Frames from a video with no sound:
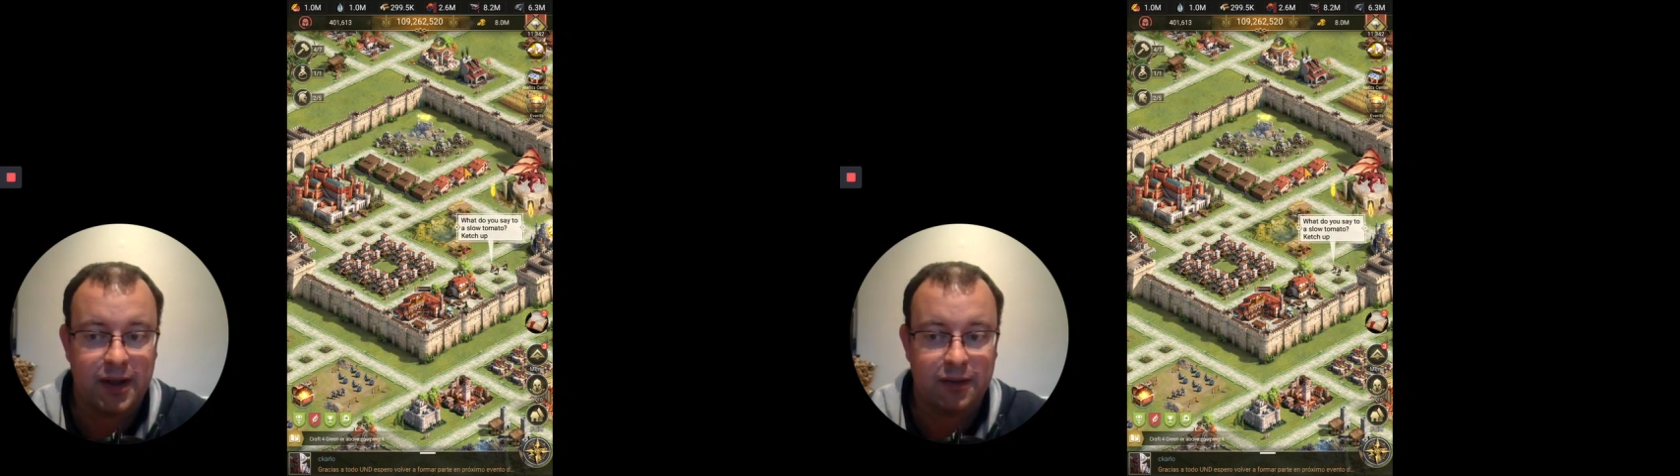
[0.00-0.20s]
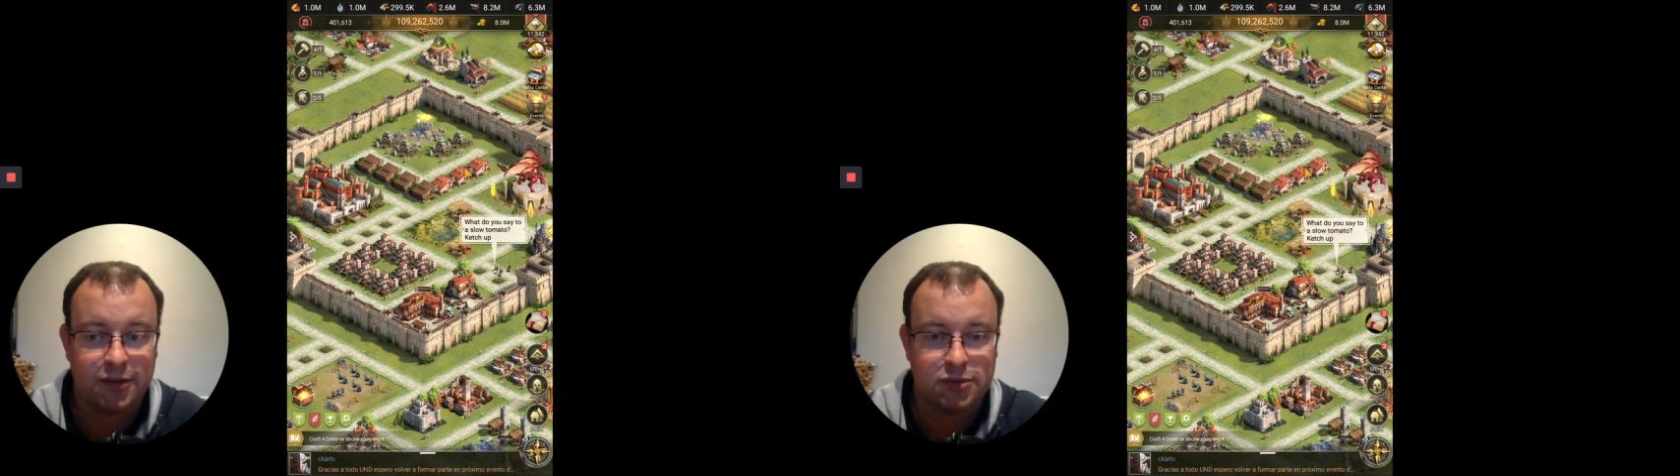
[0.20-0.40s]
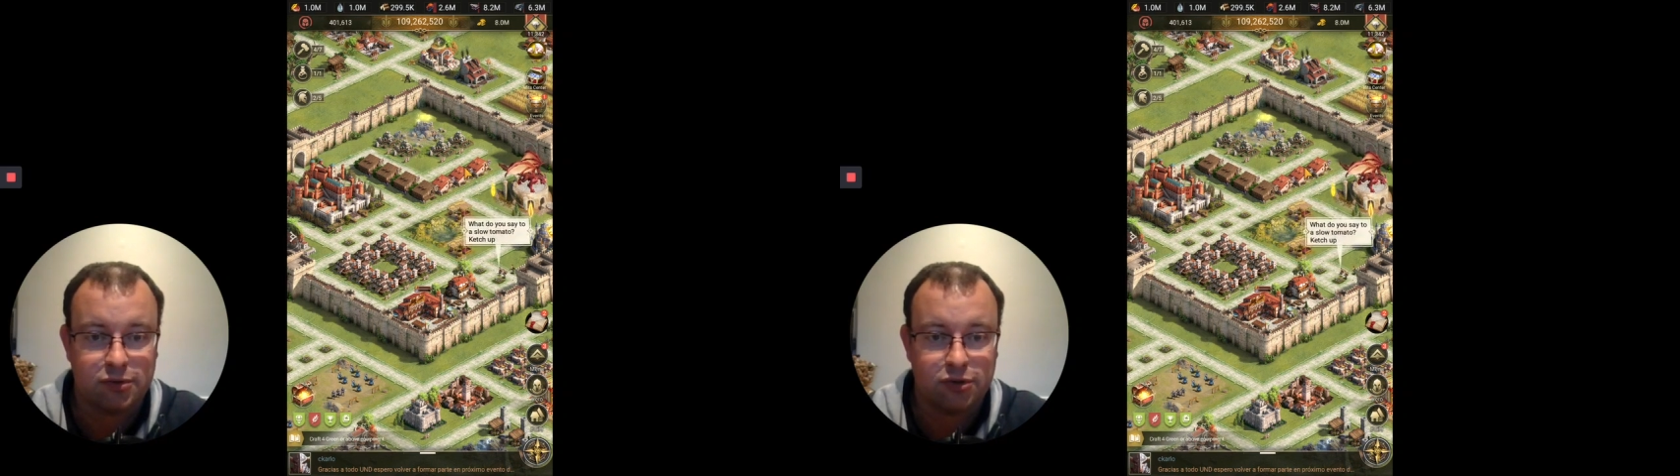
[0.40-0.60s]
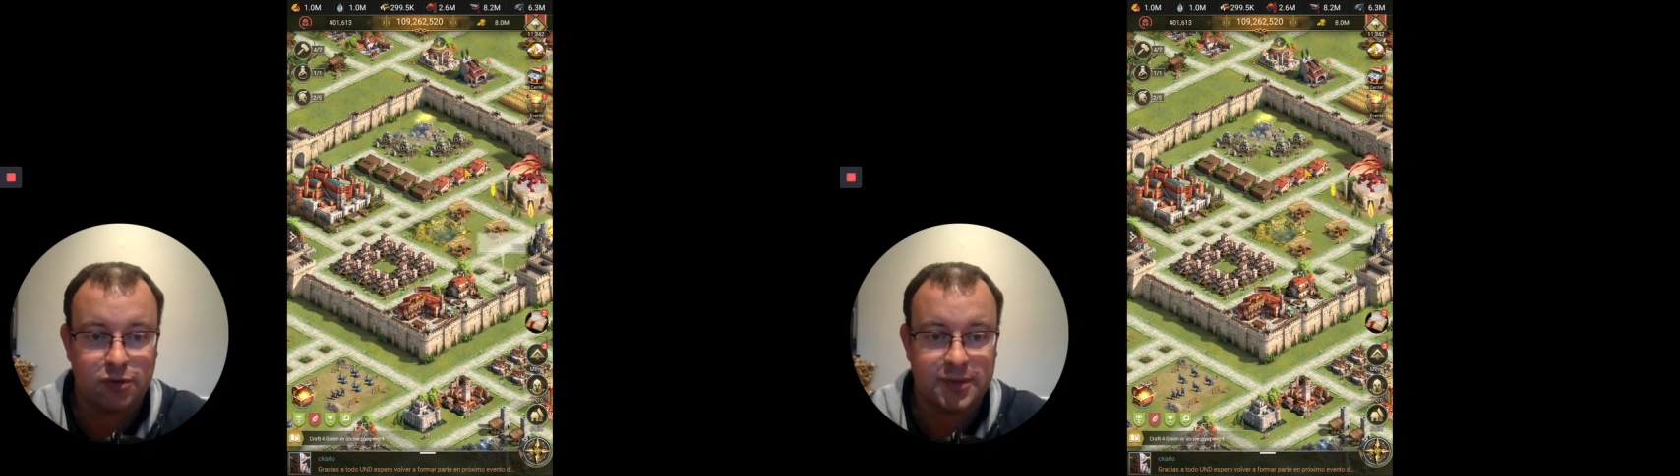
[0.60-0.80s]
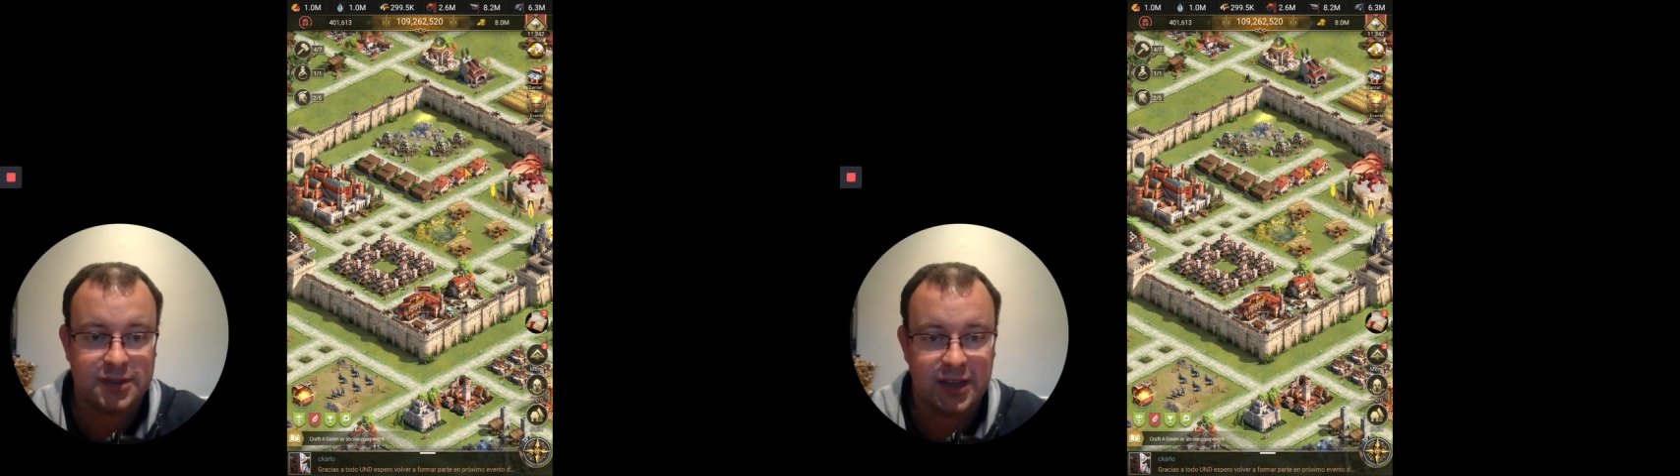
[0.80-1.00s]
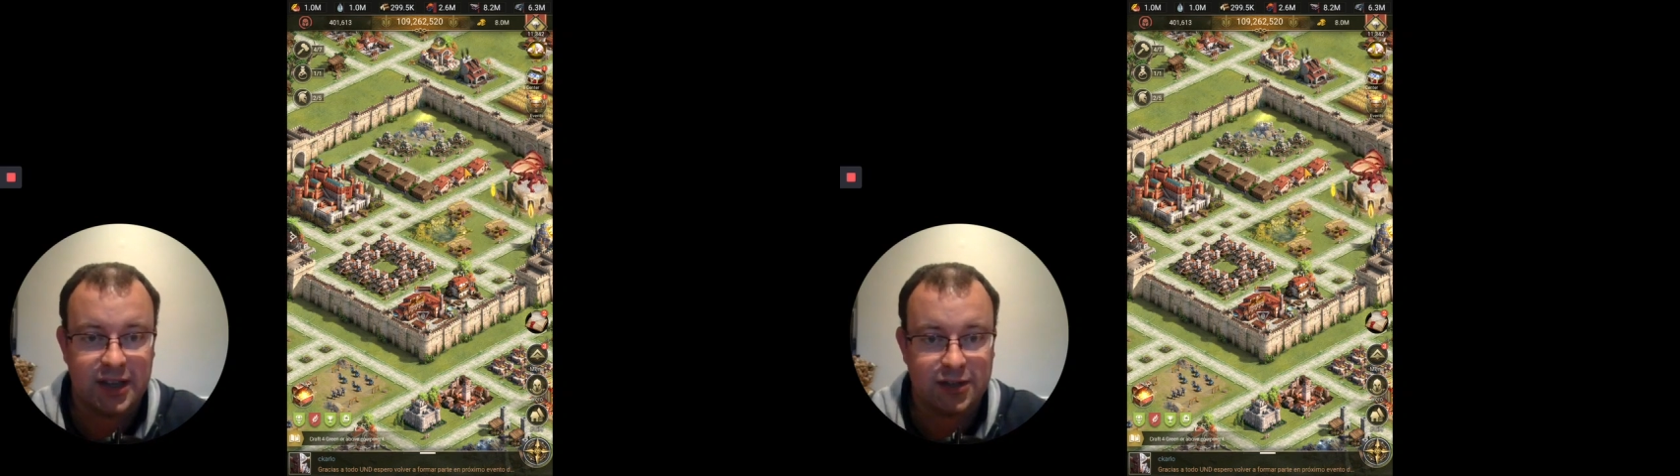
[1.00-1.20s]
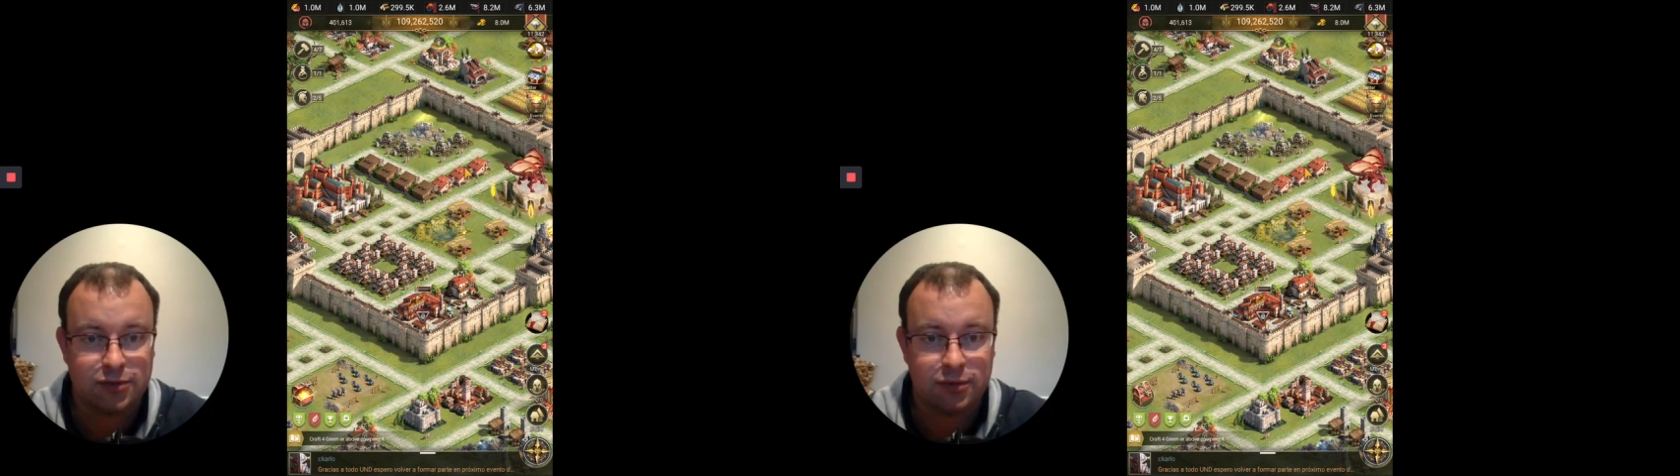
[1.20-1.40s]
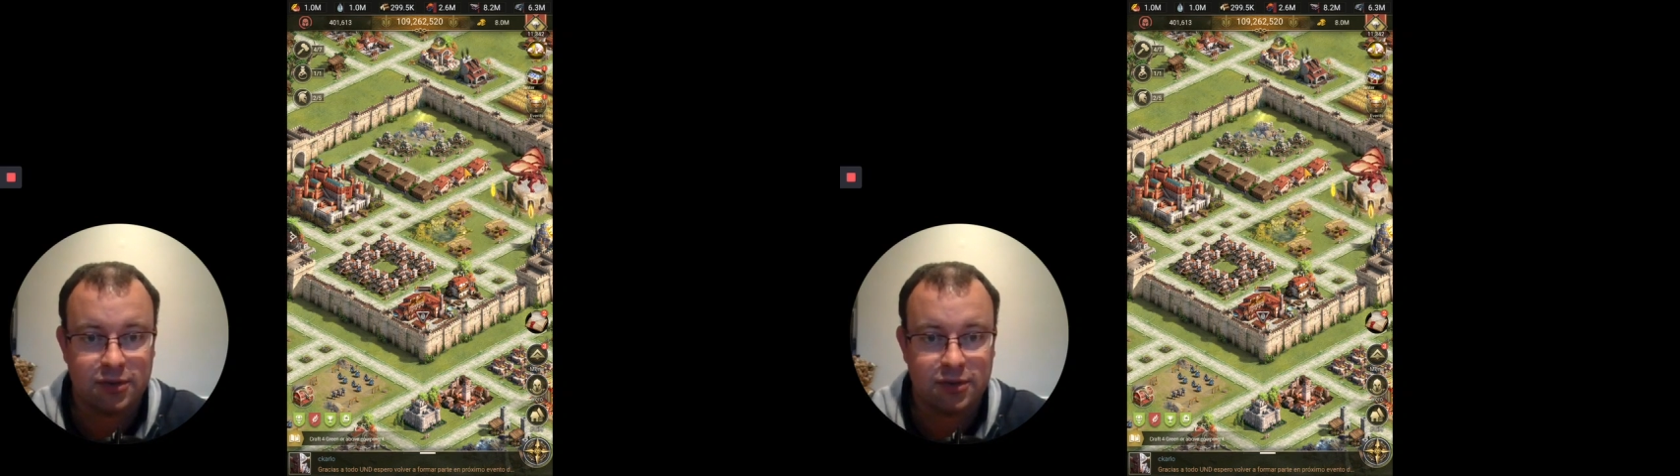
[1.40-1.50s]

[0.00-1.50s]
those recruitment tickets all the